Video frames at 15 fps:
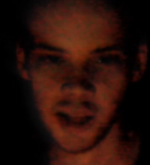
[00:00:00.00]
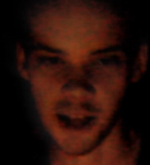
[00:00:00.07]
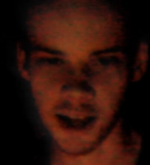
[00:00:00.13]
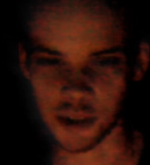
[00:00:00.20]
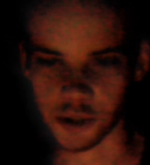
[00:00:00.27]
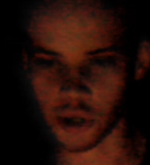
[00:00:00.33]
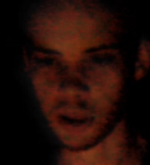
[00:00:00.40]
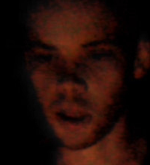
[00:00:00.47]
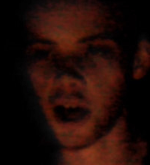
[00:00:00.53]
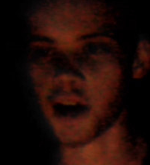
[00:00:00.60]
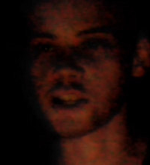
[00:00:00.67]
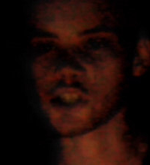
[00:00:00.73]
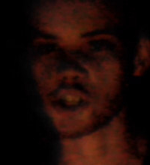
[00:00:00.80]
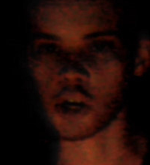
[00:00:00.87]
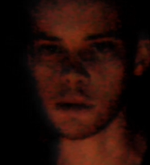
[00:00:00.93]
And there's a
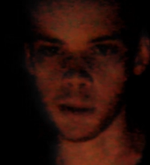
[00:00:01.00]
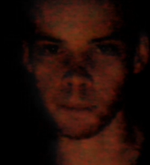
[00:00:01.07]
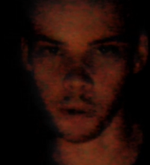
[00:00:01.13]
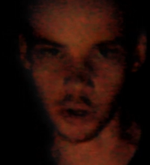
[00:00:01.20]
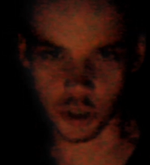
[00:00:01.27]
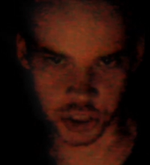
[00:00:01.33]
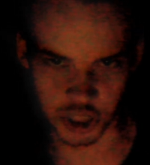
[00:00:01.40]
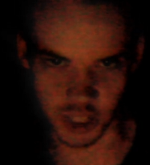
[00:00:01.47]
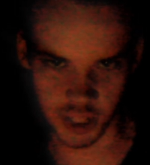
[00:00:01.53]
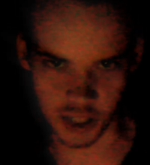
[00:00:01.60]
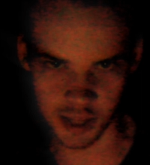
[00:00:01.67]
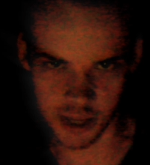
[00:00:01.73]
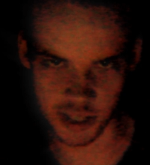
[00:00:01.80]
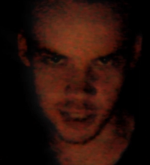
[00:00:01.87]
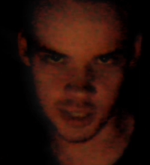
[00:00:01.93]
lot of stupid bullshit
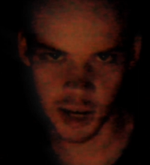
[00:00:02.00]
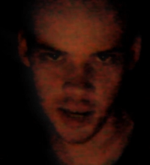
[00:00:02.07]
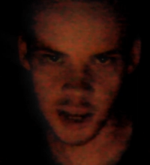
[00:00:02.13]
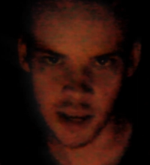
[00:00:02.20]
in this.